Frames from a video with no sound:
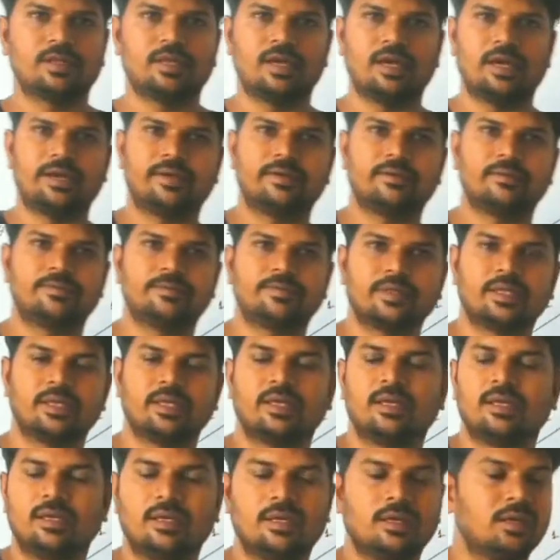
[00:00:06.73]
Hi,
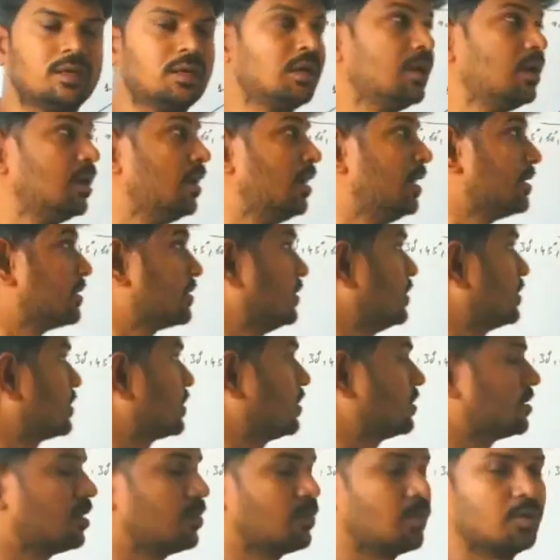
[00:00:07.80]
let's
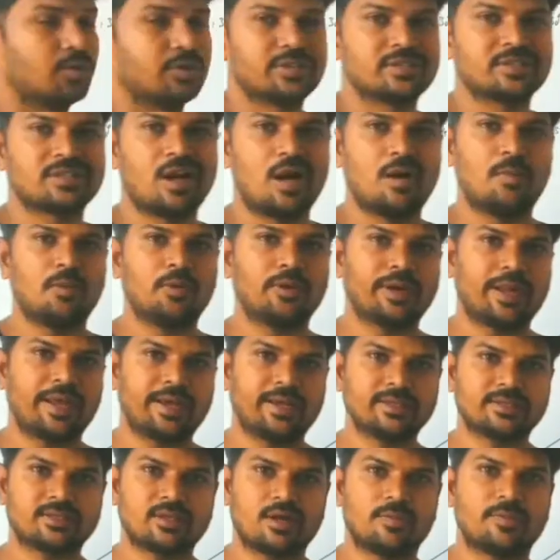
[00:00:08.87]
discuss about this compound
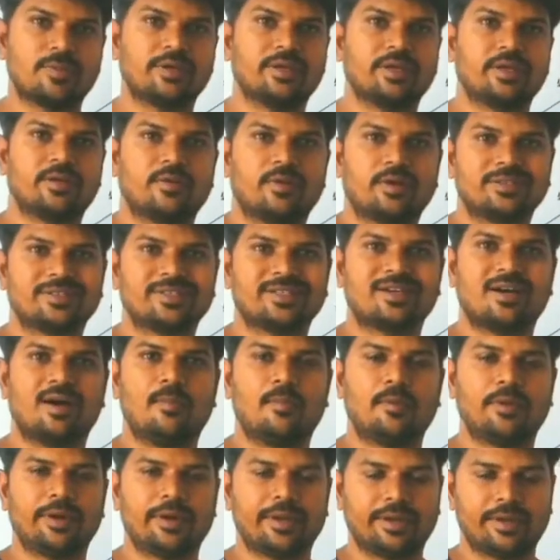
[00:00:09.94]
angles topic here. What is a
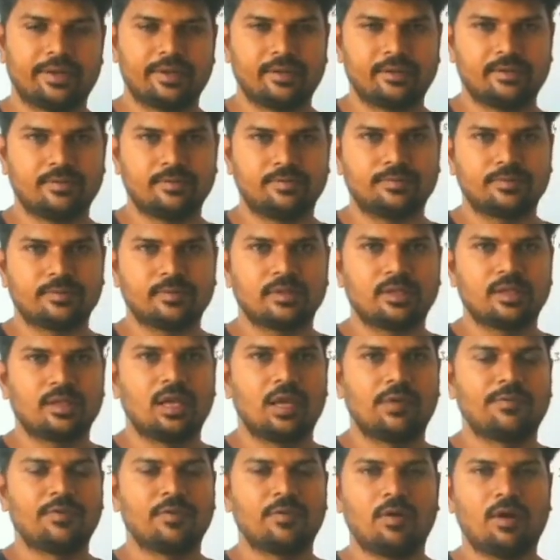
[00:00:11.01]
compound angle?
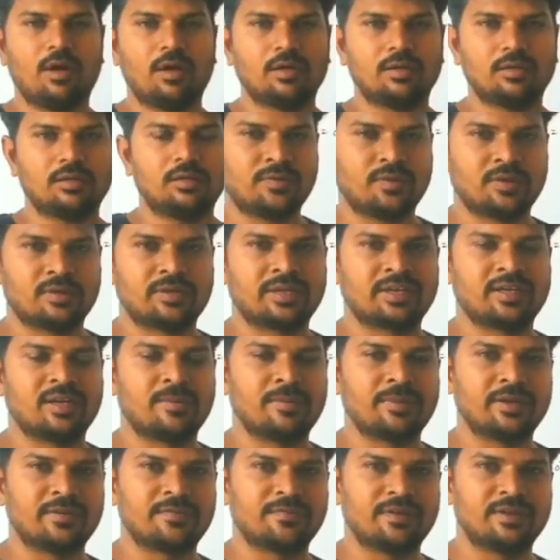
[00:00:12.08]
If you want for
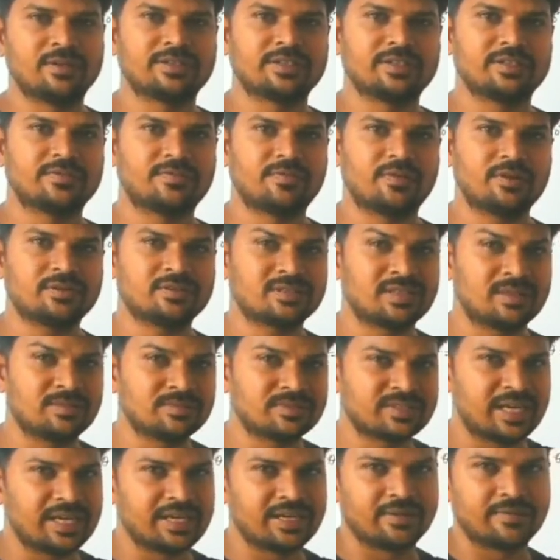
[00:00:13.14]
trigonometric functions for some
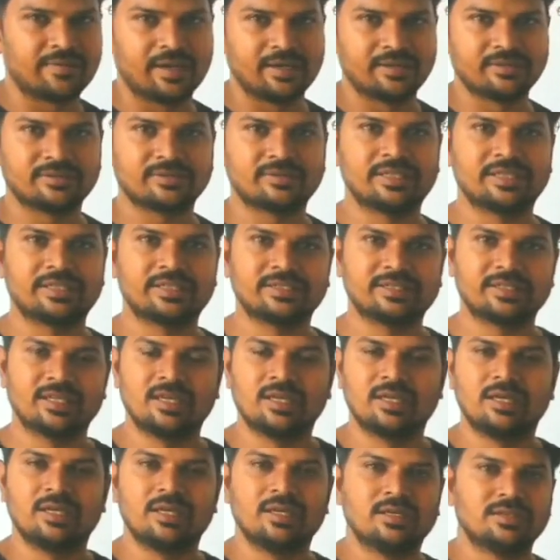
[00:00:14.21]
standard values, that is
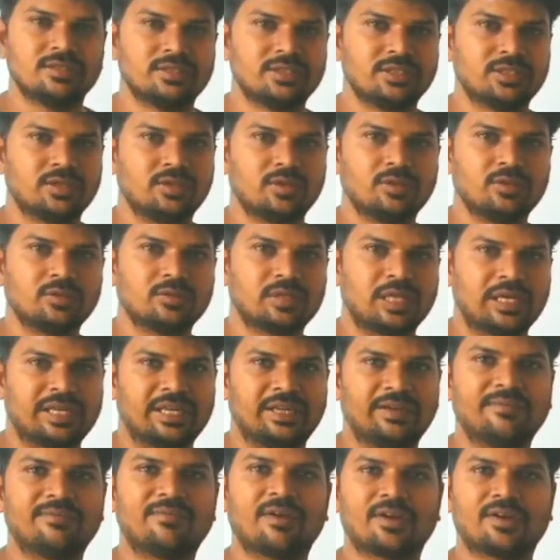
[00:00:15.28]
0,
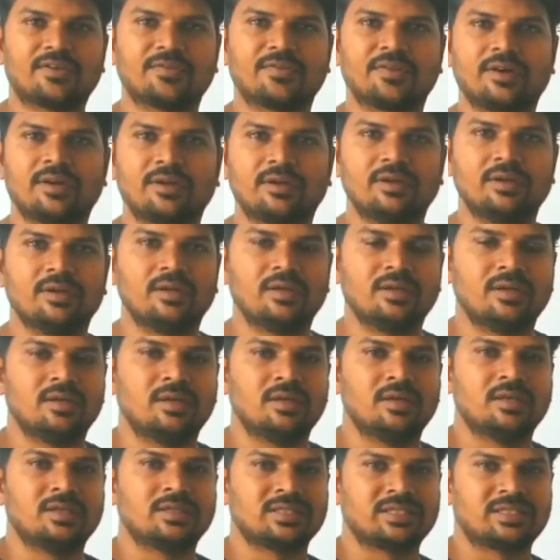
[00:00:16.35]
30, 45,
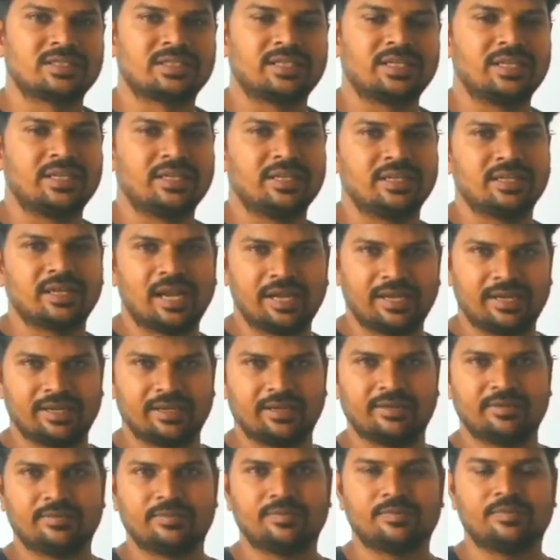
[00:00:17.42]
60,
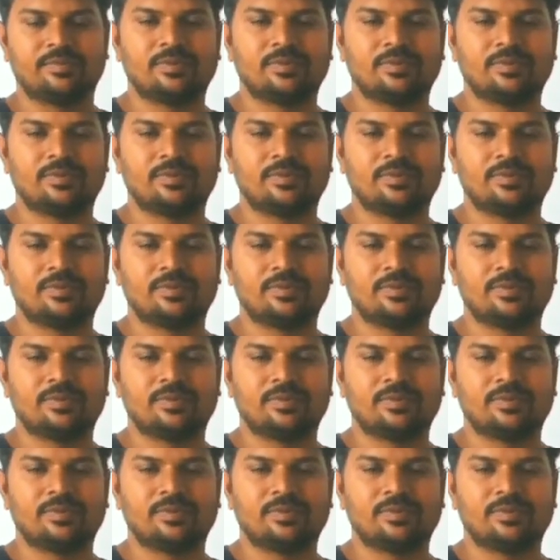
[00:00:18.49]
90.